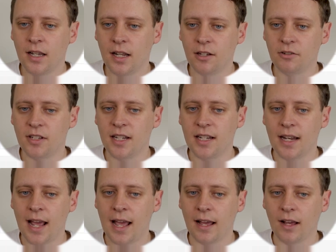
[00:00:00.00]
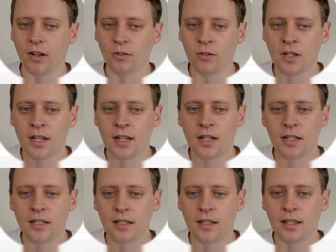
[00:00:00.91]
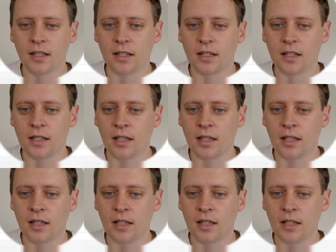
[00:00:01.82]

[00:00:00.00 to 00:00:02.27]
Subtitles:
You'll see now that